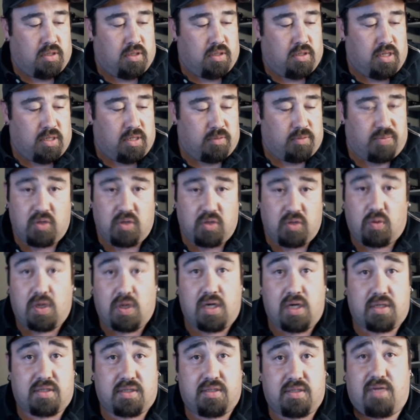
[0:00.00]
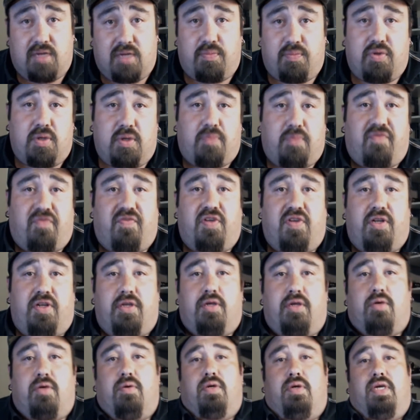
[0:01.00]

it's been a while since I put up a video,